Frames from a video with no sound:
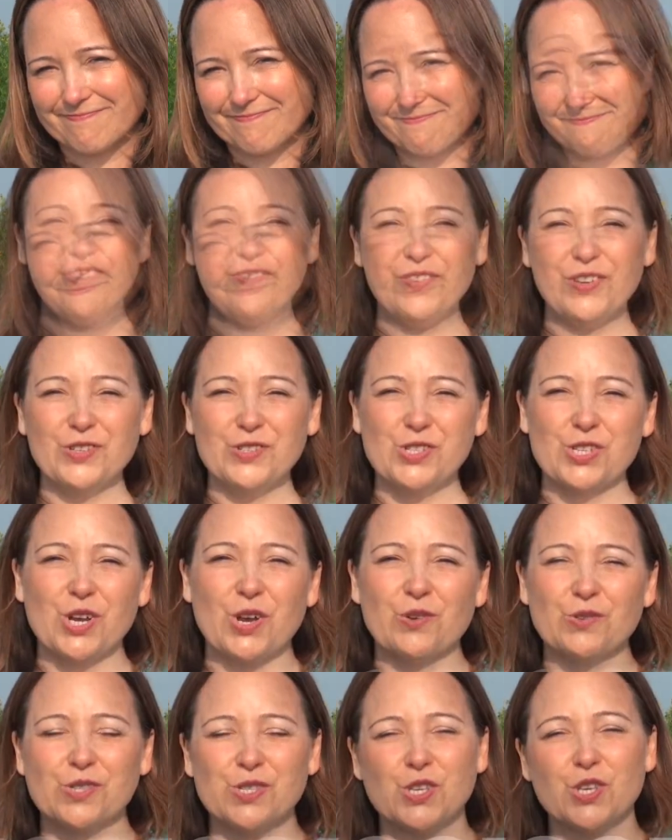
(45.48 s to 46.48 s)
If you
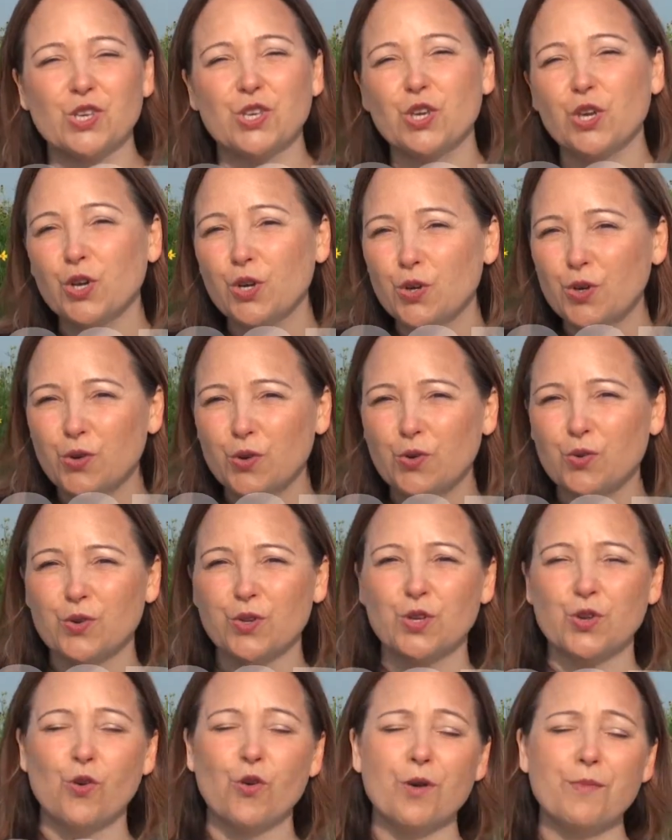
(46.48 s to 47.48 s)
chose U,
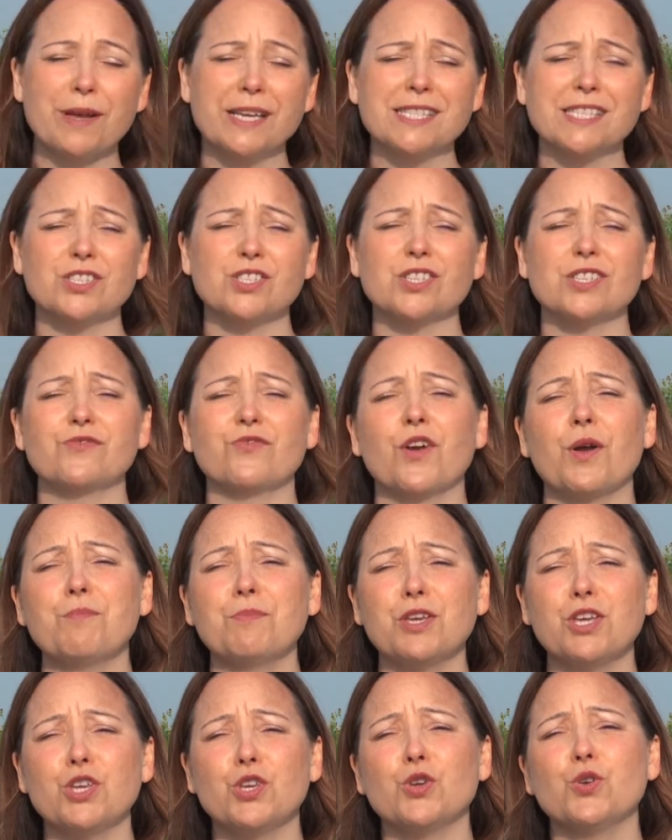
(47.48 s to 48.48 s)
your message is
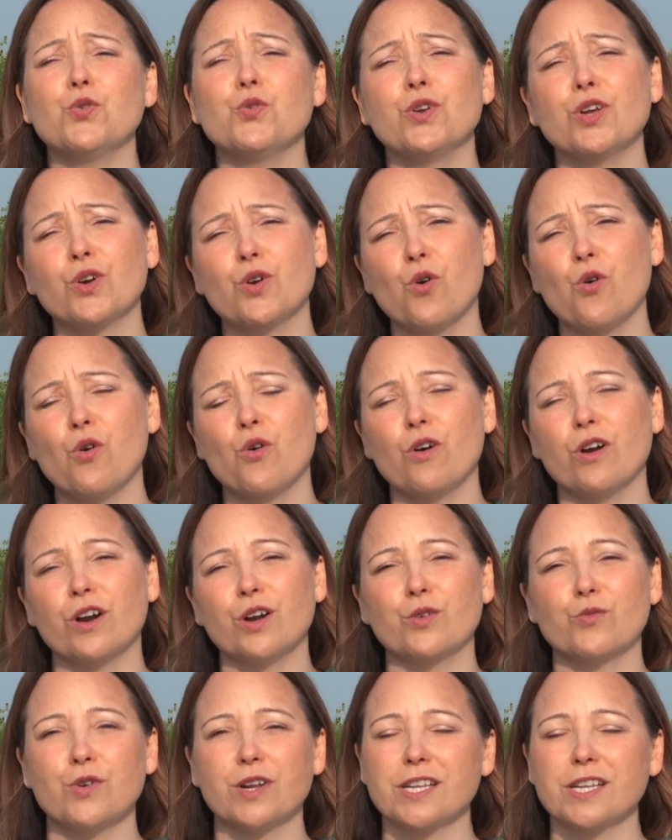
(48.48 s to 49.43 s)
from the unicorn.